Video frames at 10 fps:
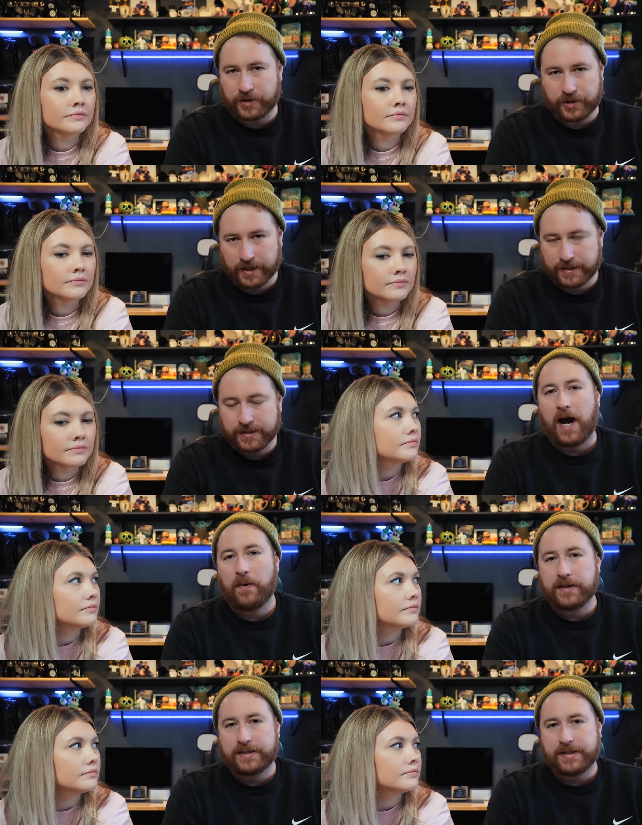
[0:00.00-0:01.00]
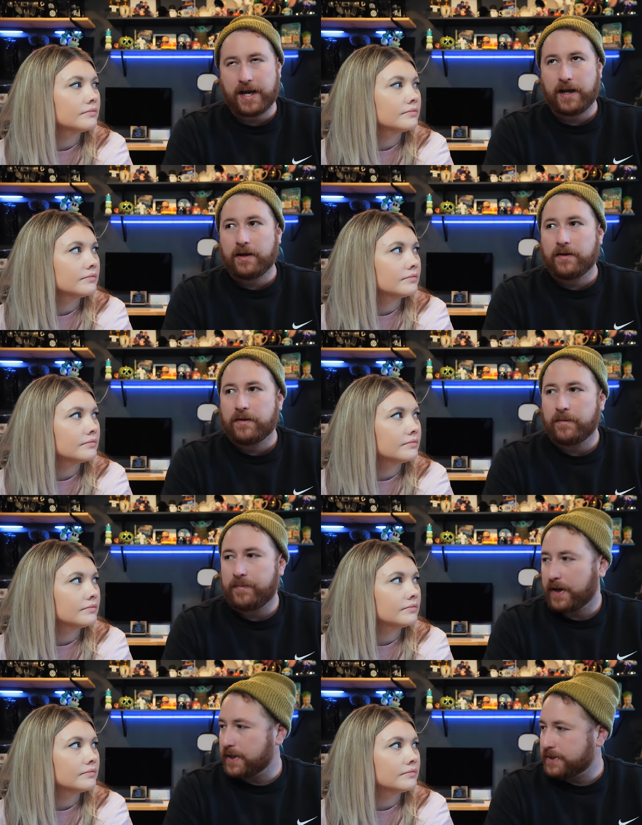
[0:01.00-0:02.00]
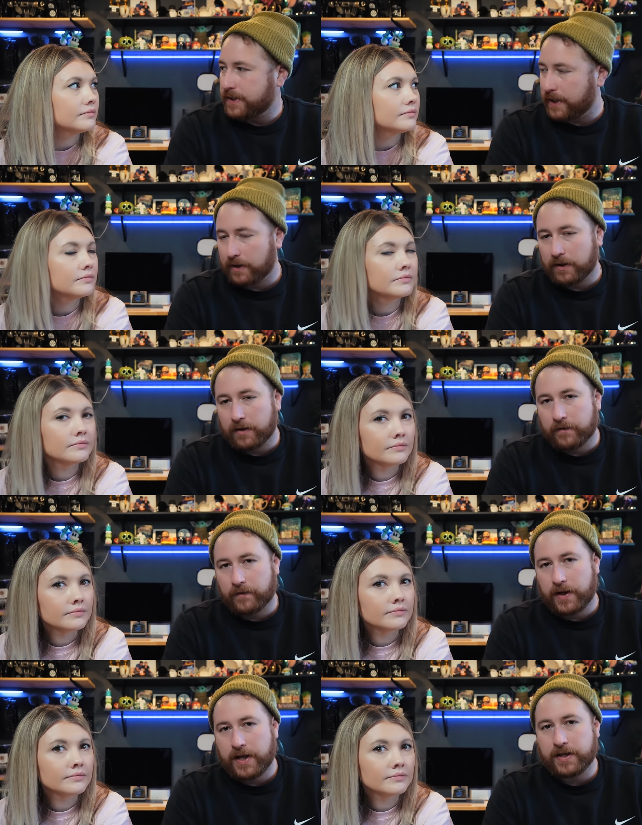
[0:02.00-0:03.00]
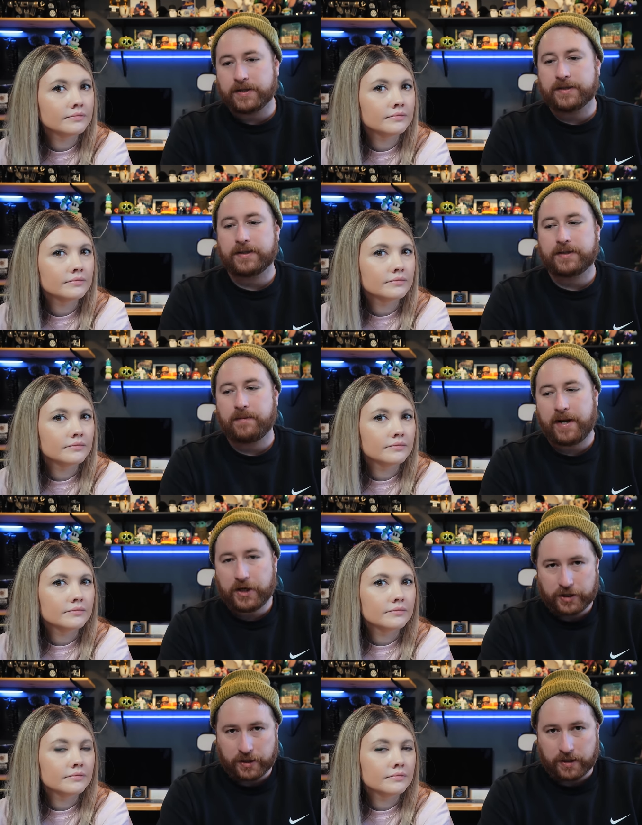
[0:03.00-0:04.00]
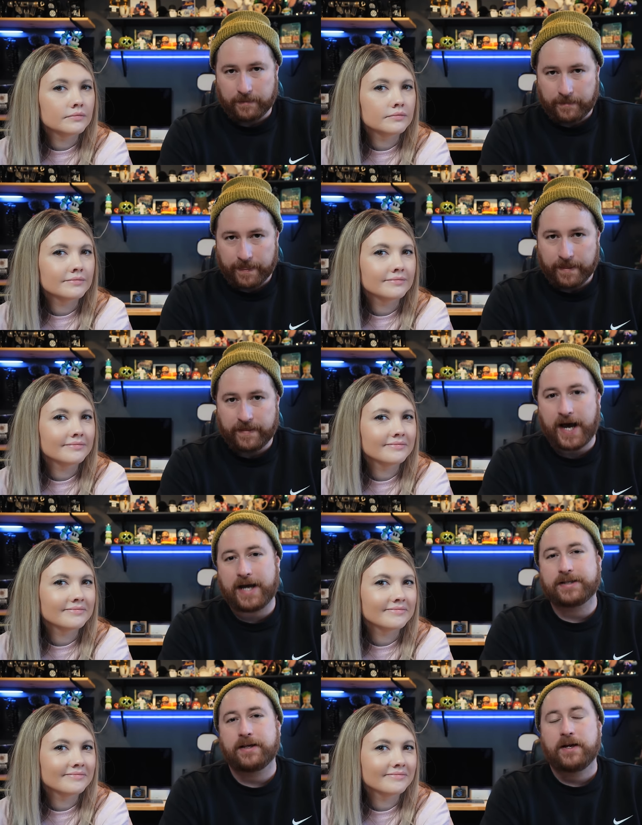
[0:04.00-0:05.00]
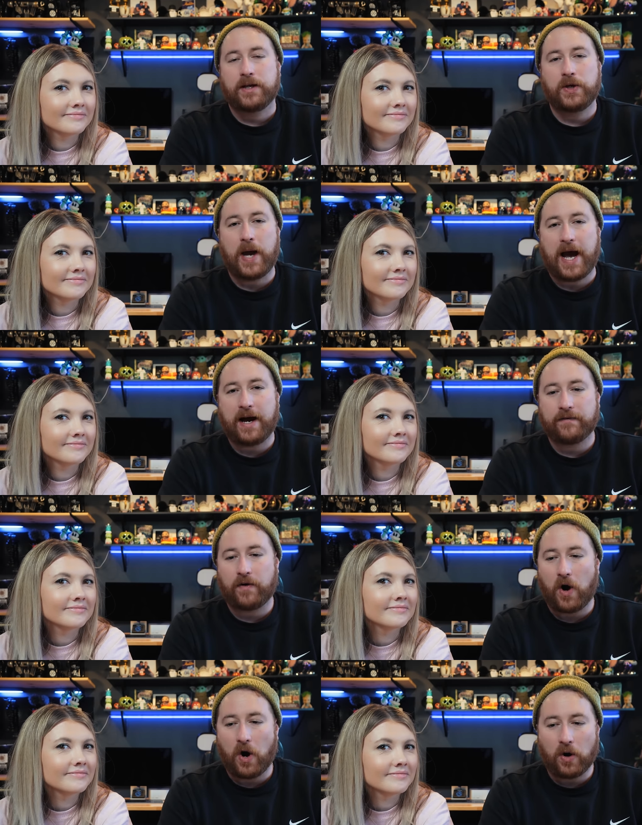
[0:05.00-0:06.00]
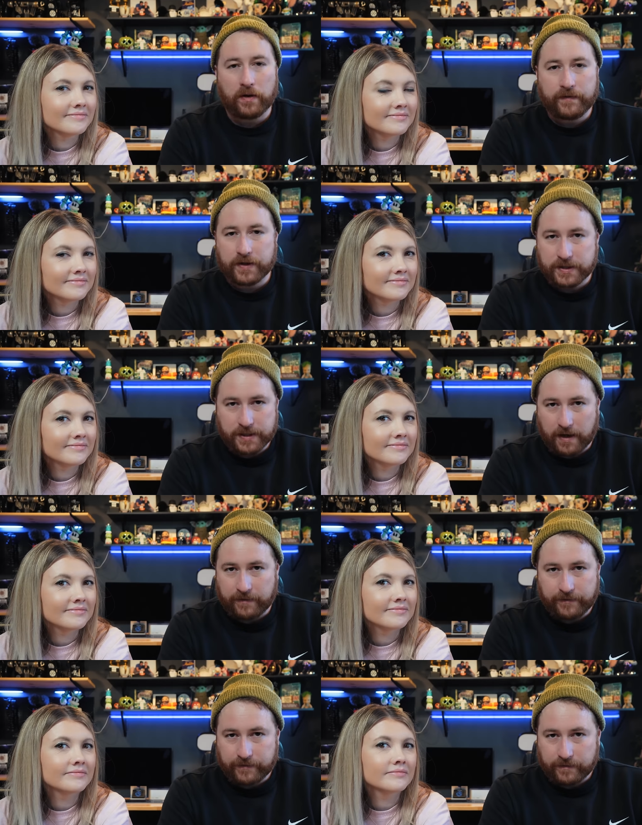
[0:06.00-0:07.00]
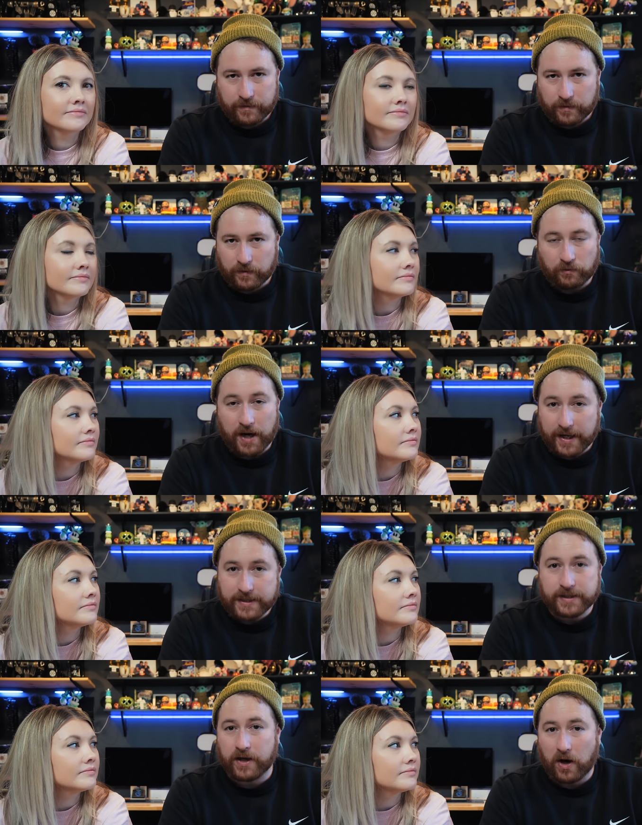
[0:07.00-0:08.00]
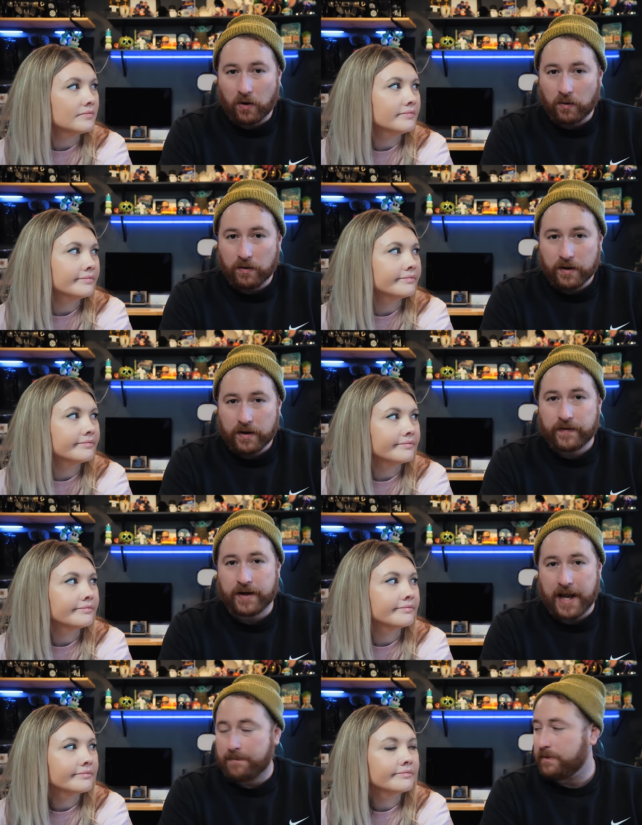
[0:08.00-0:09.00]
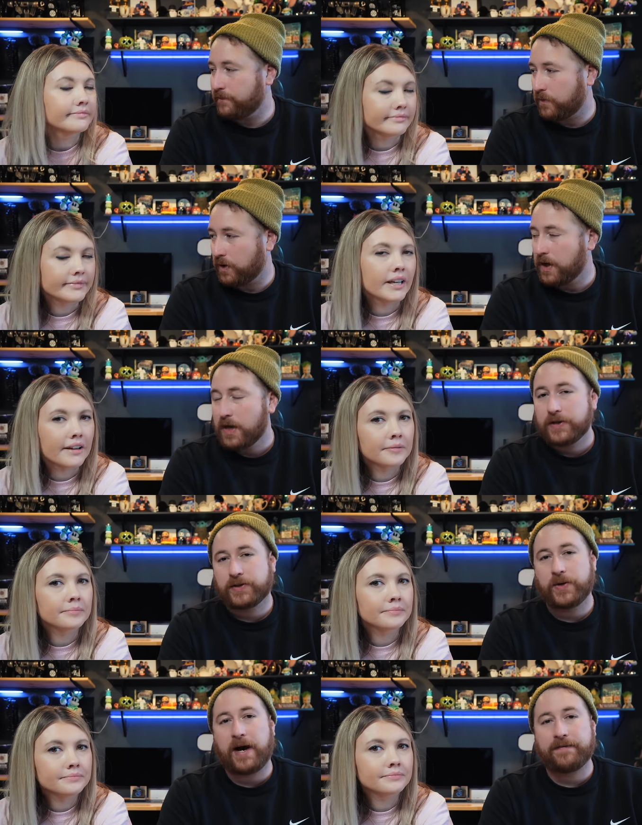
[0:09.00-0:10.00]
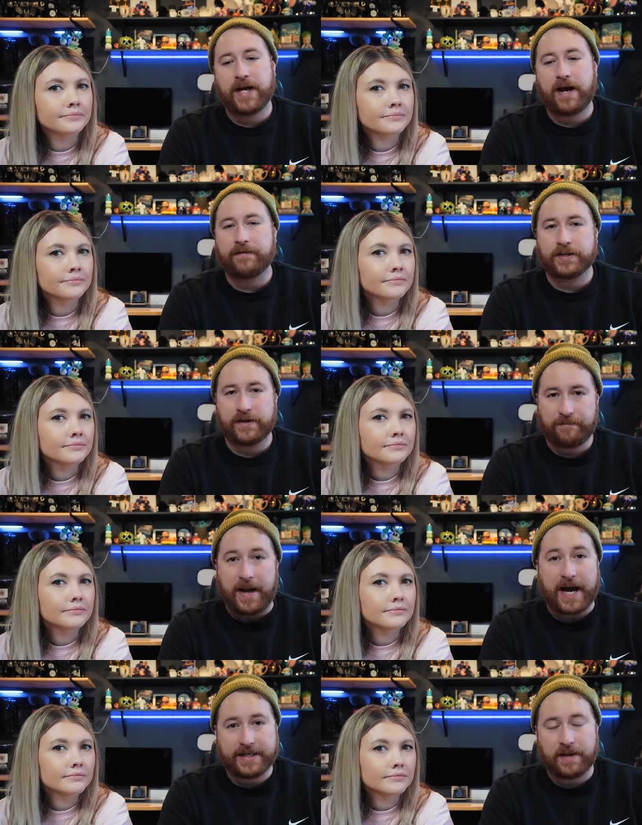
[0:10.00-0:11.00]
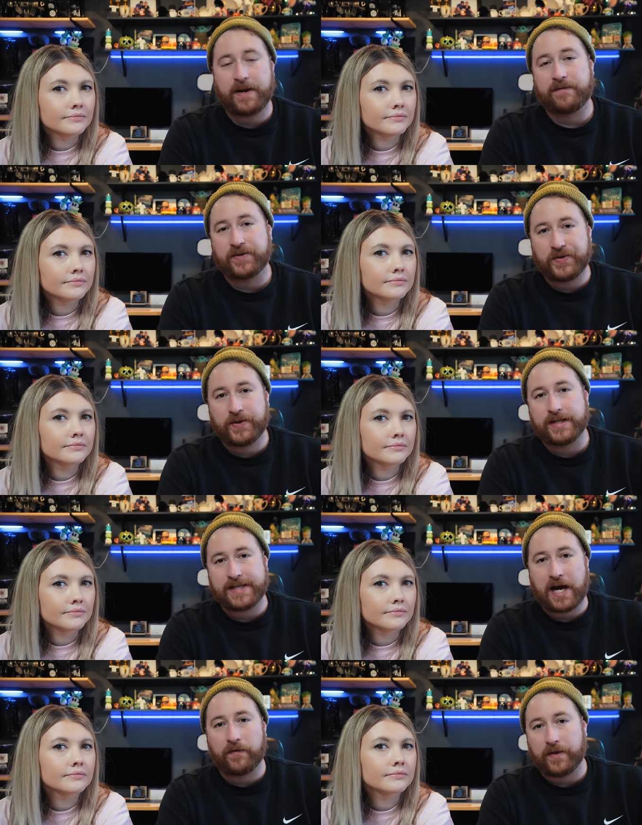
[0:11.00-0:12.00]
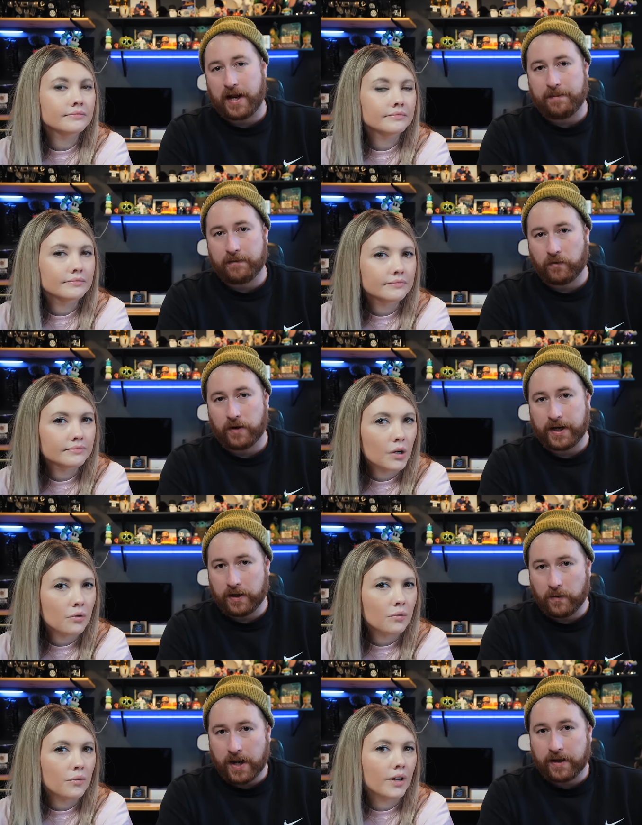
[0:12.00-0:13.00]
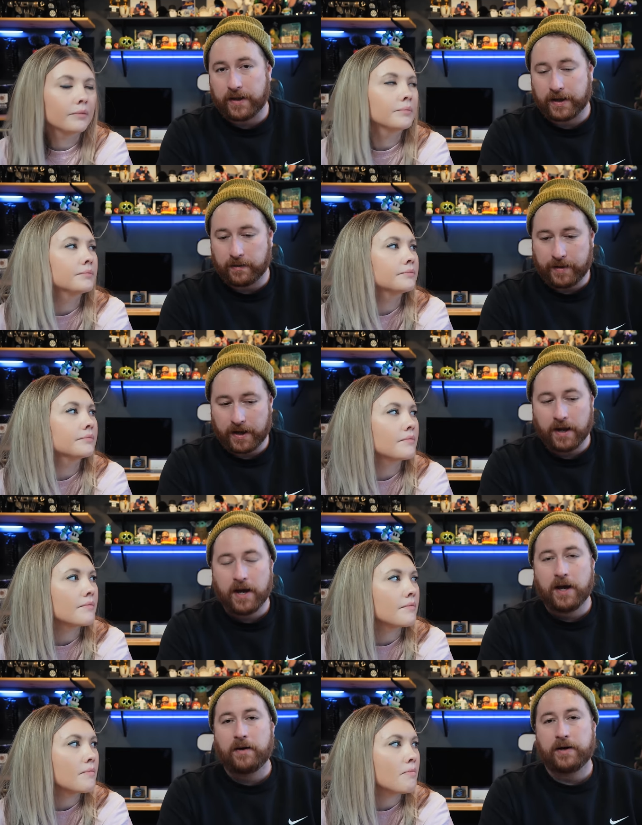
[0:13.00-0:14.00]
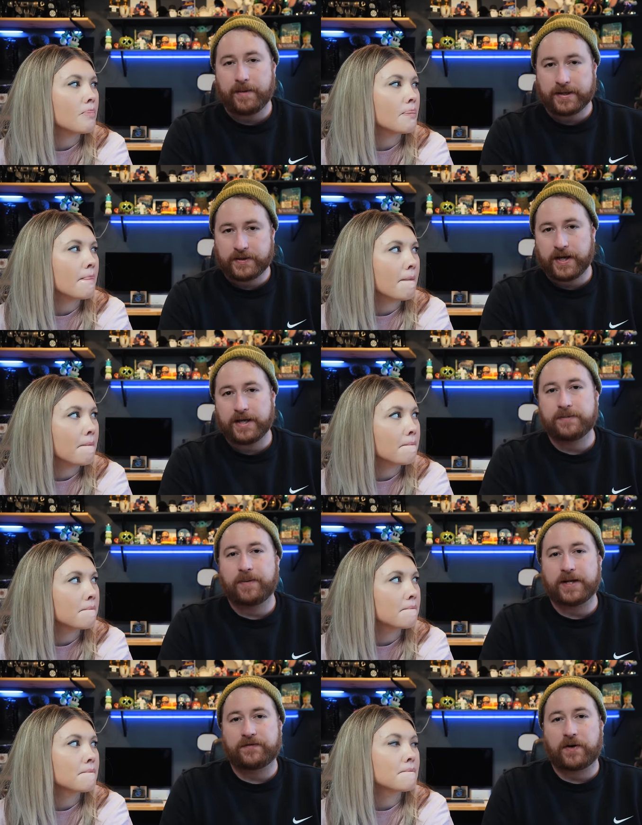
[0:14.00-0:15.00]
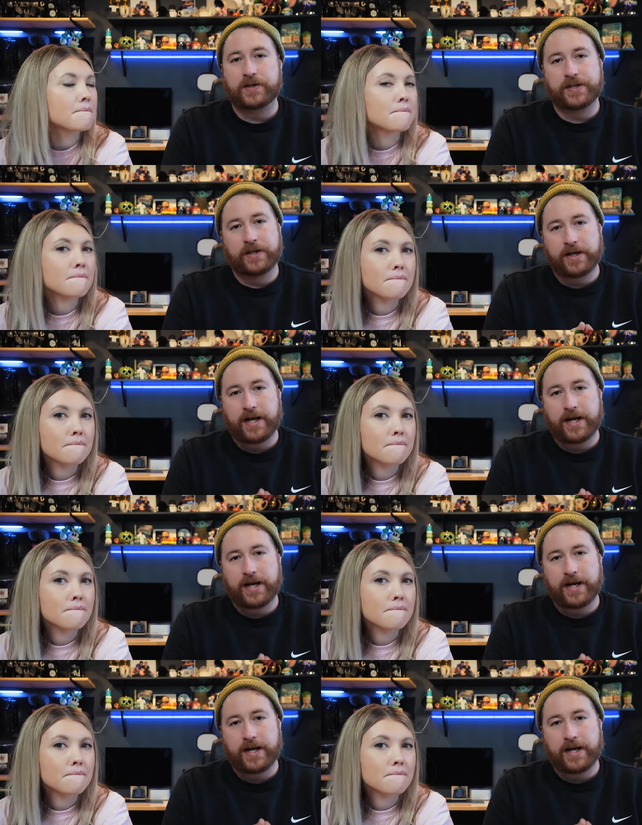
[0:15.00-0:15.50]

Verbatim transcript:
Speaker 1: and tricks. I would say the biggest thing is to make sure that you have all of your stuff ready to go mm-hmm. the night before. Yeah. So you have to have your stuff packed up and have your suitcase out the night before anyway, right. like your big your big suitcase. But as far as like your